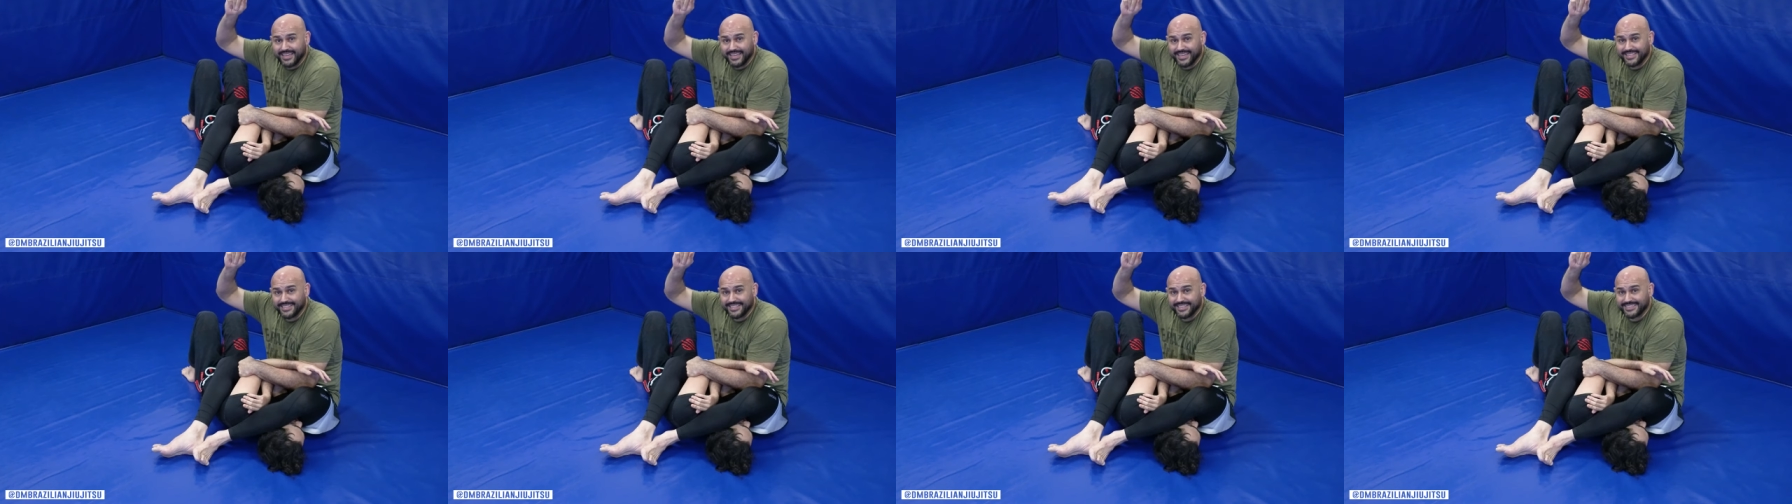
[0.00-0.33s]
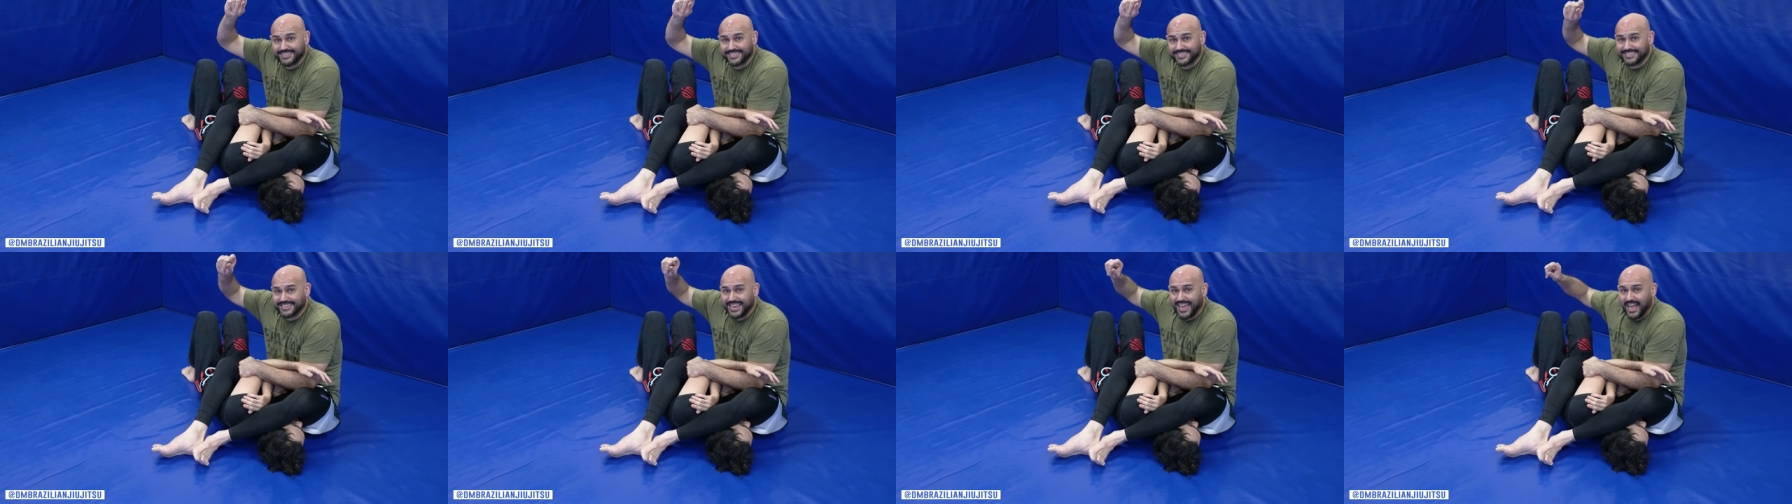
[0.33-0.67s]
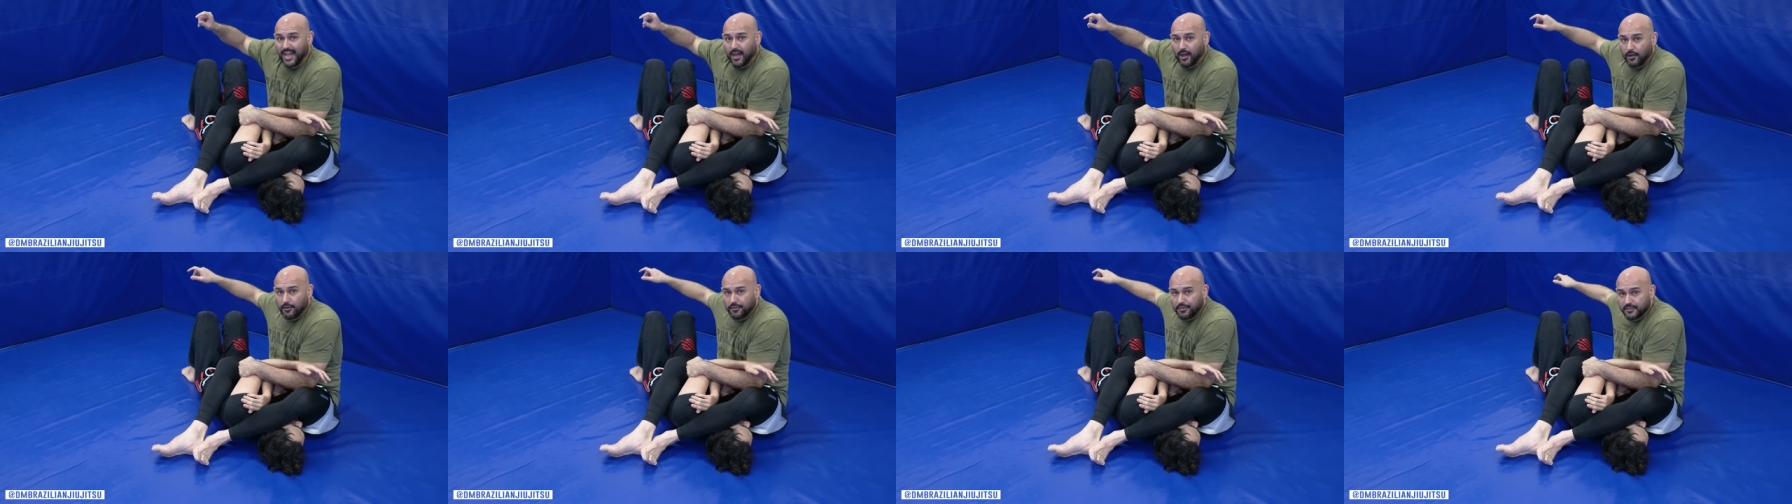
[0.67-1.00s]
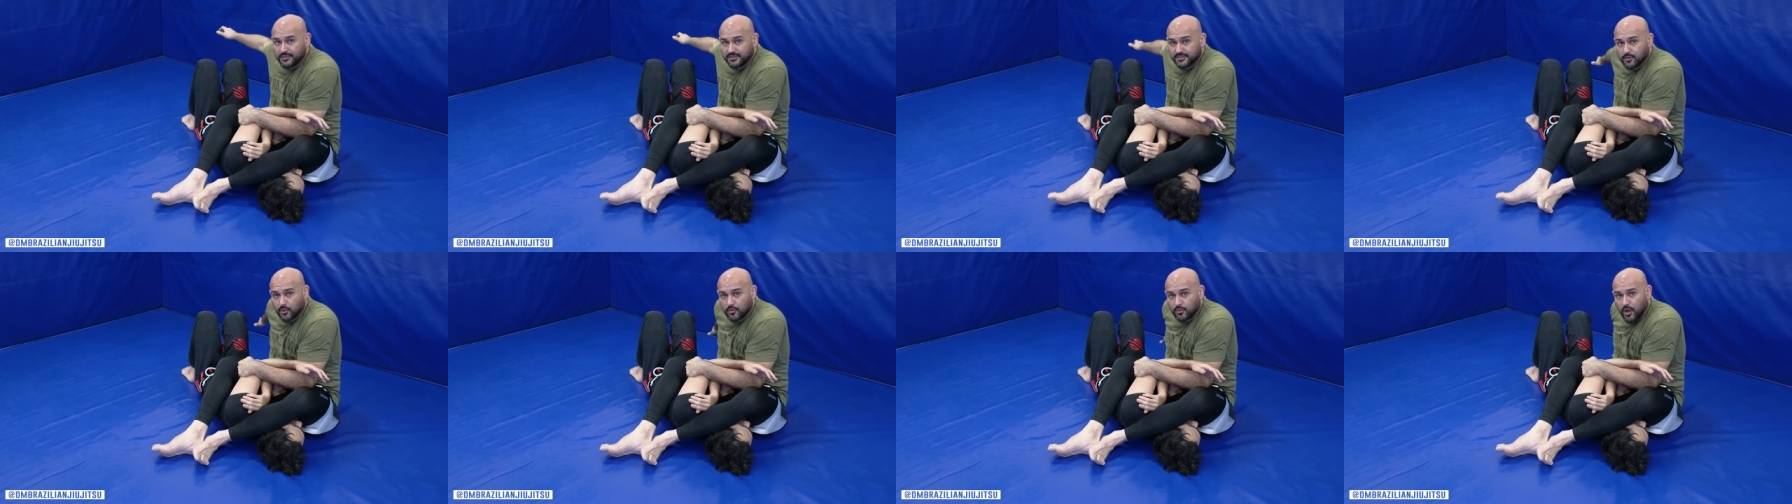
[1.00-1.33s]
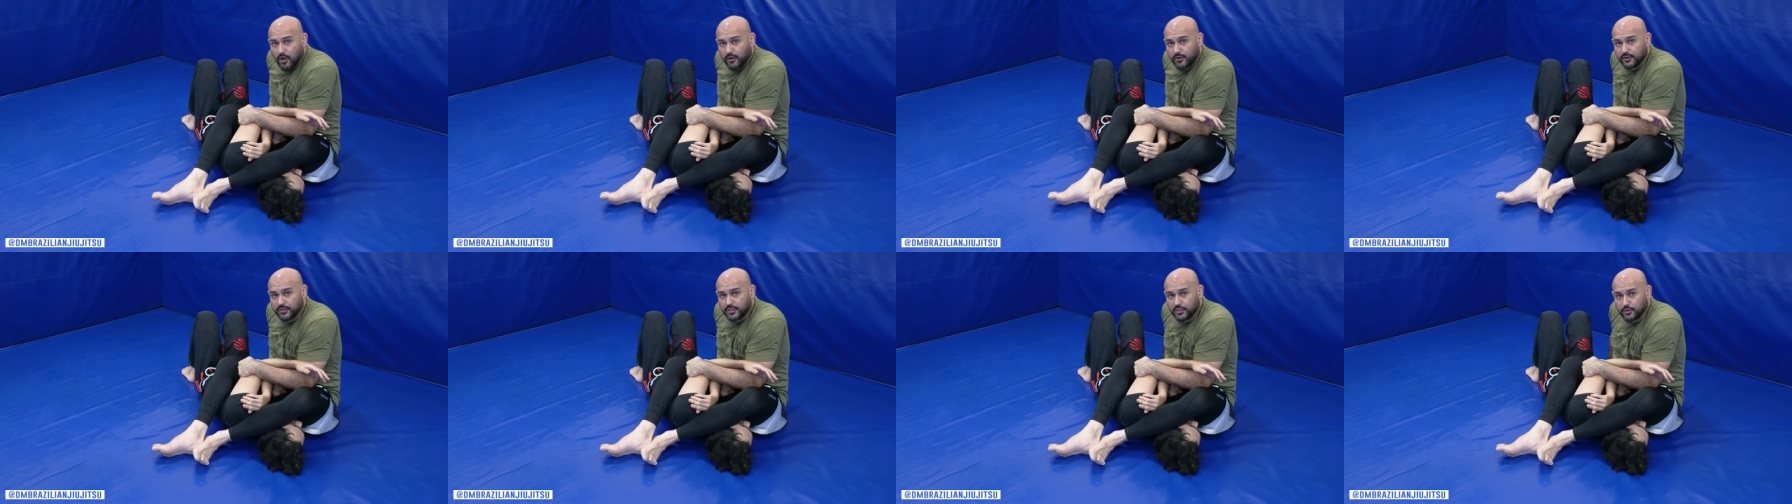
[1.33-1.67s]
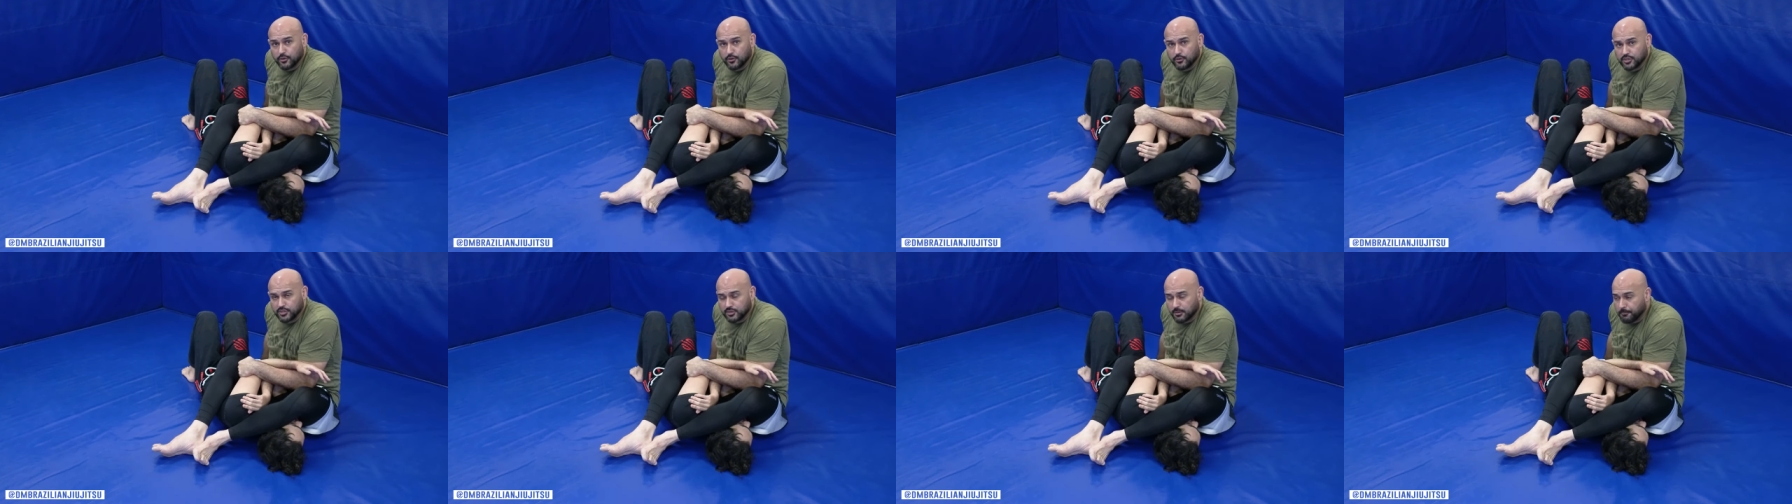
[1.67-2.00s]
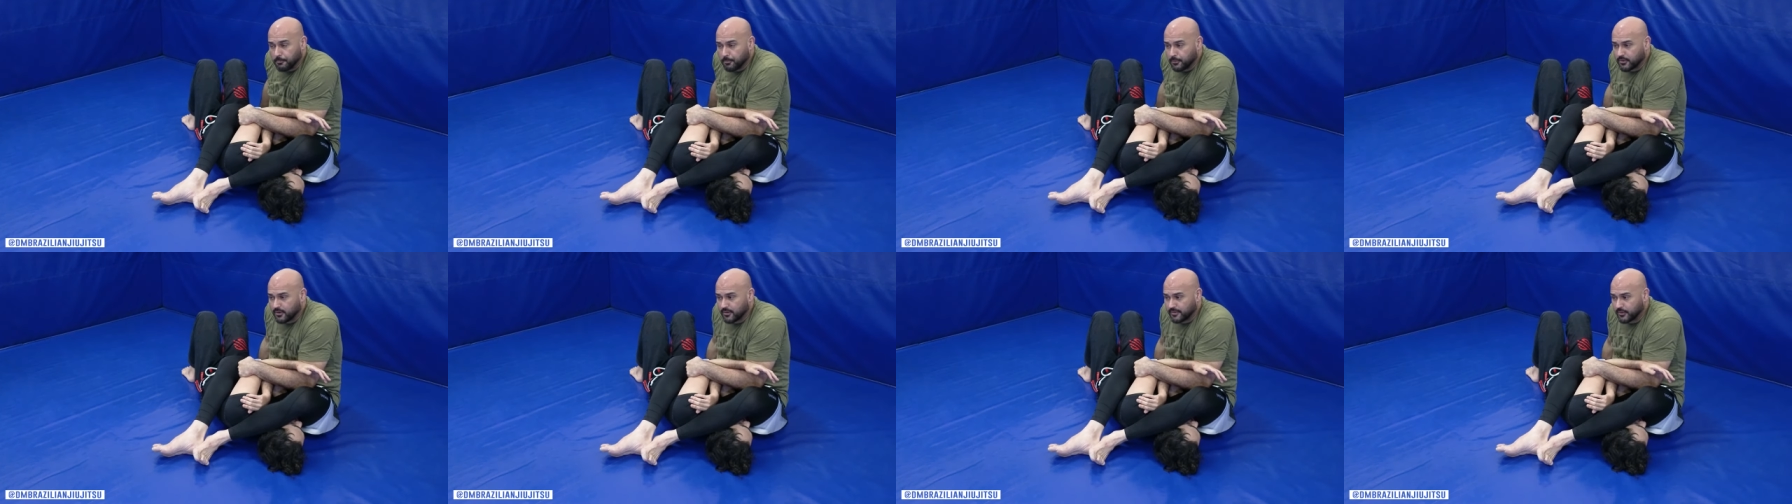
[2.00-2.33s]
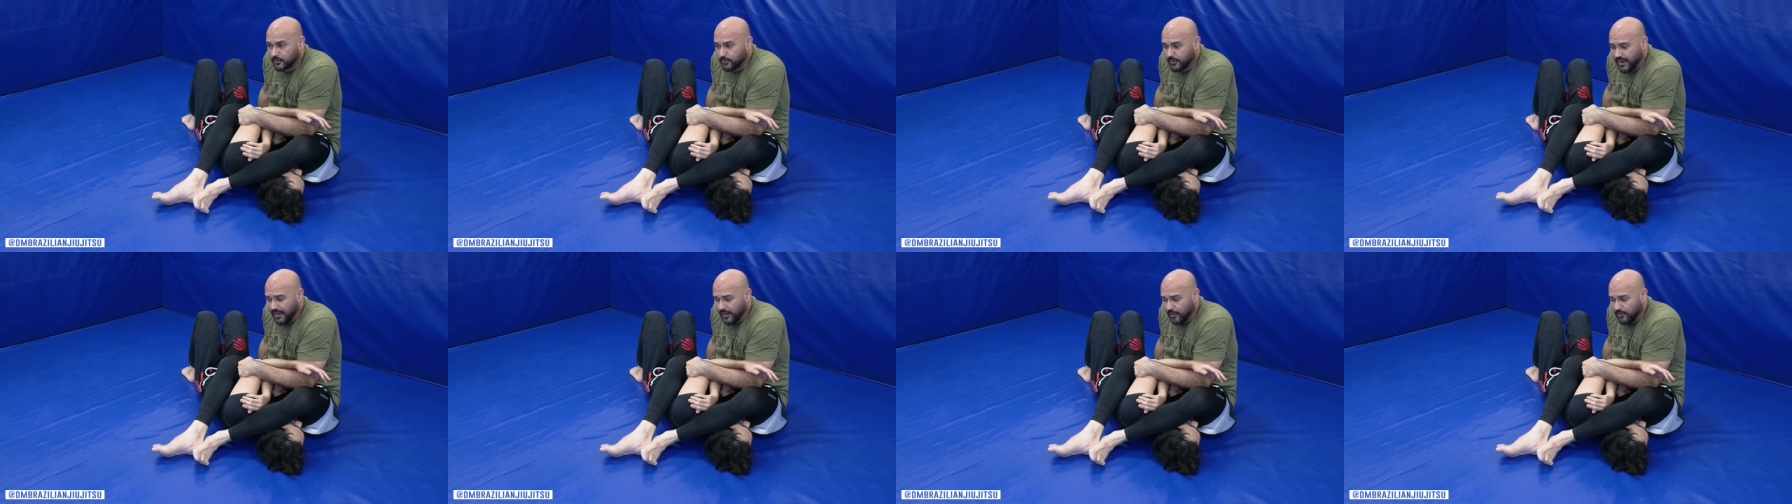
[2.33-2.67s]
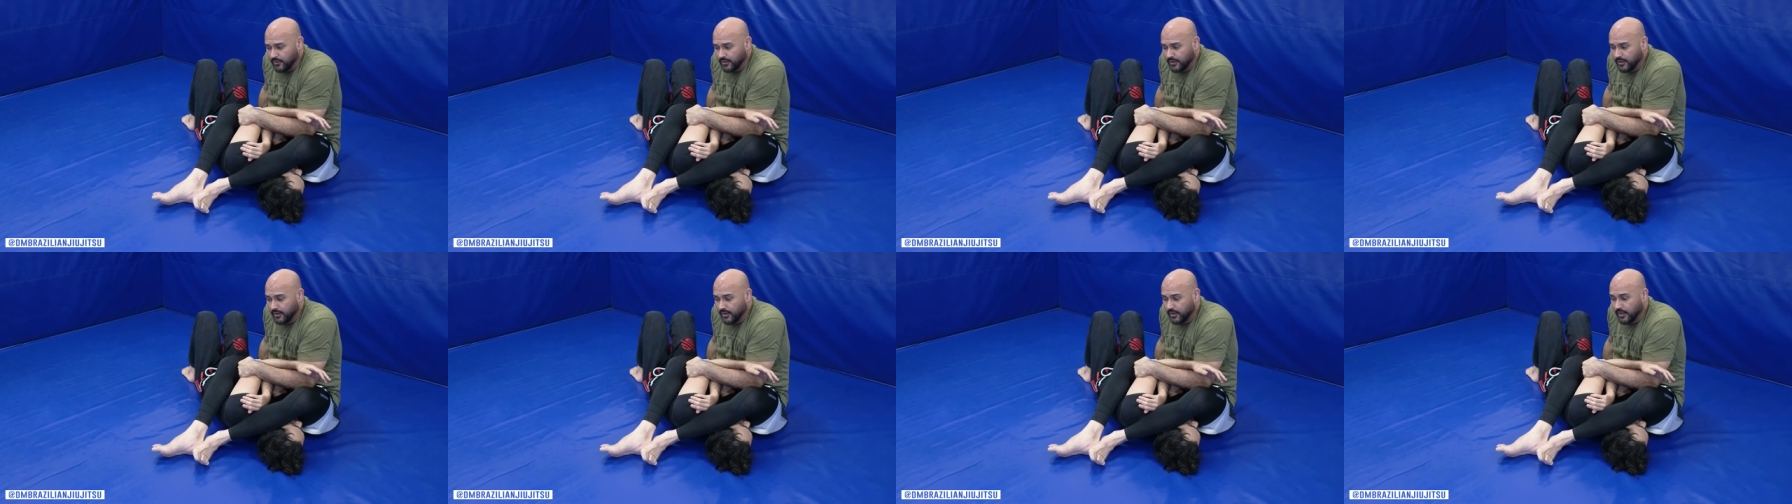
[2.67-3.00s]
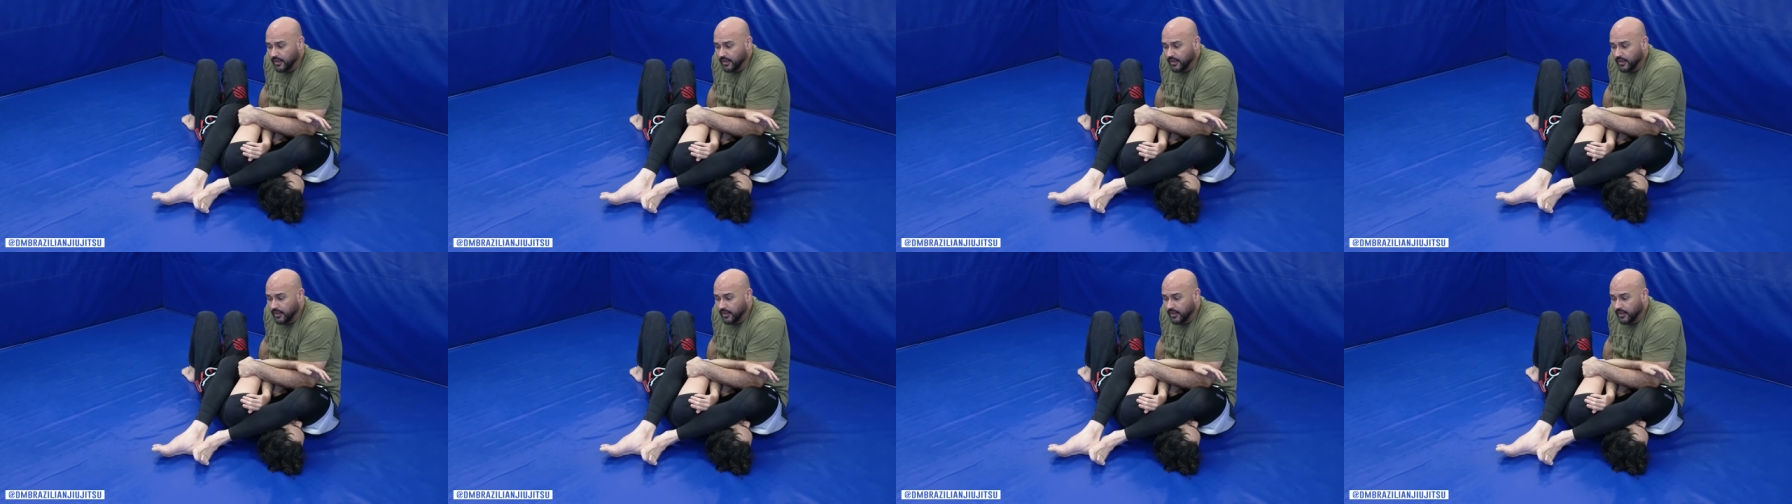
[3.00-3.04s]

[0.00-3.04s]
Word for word: in the south is no longer used, so put it on the ground.